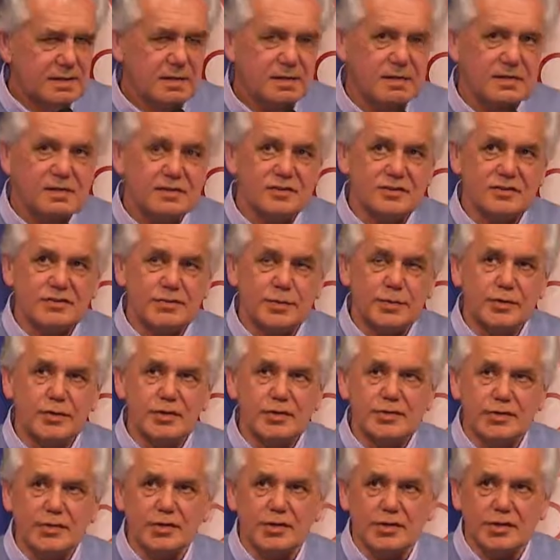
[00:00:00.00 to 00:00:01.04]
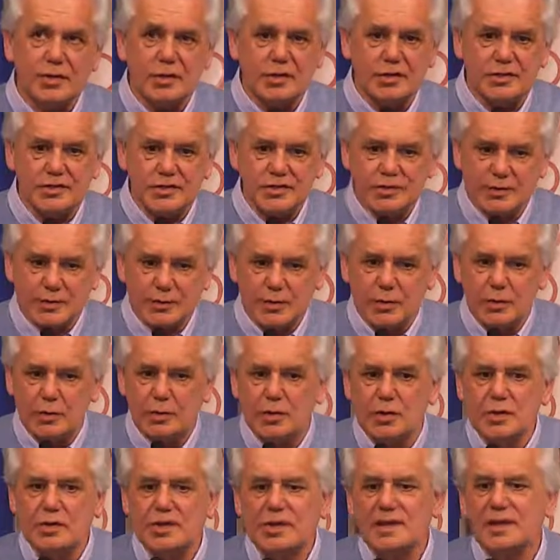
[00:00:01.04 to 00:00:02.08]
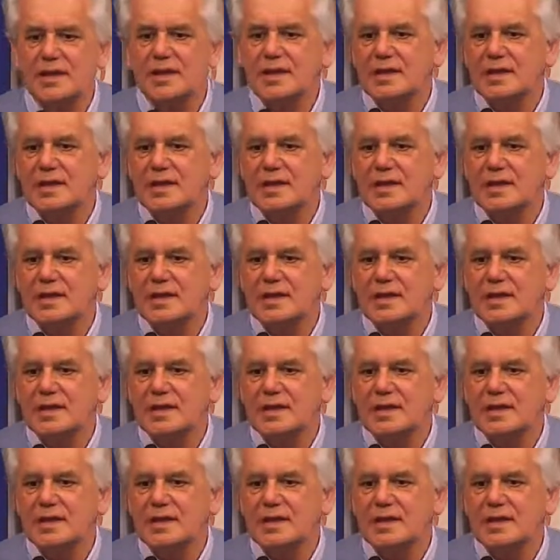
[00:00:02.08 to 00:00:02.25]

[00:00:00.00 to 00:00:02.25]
at this point to acknowledge Paul